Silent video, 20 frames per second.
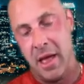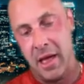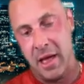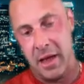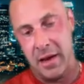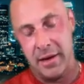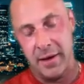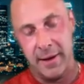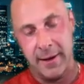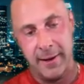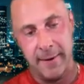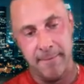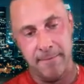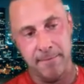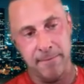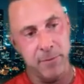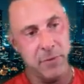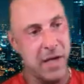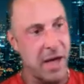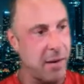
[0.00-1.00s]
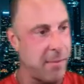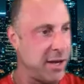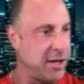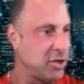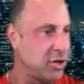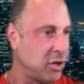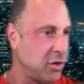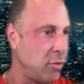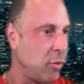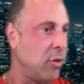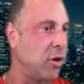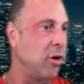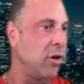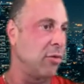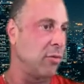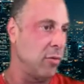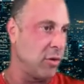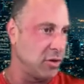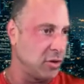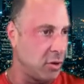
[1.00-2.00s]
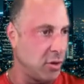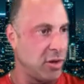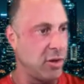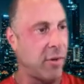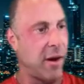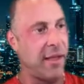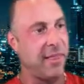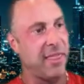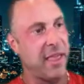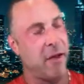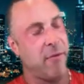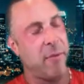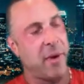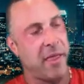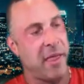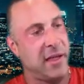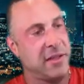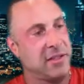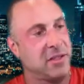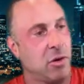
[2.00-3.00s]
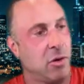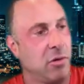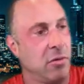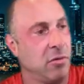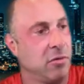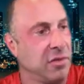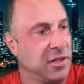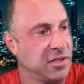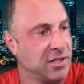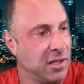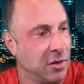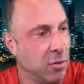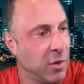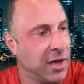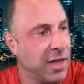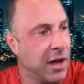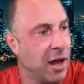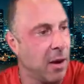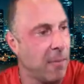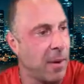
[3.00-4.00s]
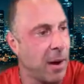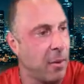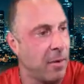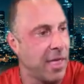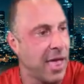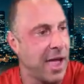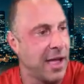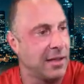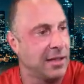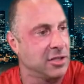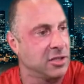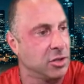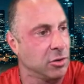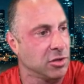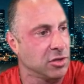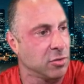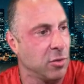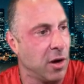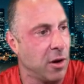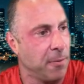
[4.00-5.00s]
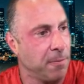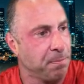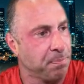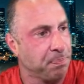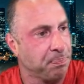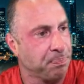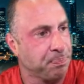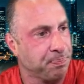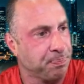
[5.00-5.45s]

And um, we got to make sure that we're we're doing the right thing by that. So listen, we can help out with acne too as well.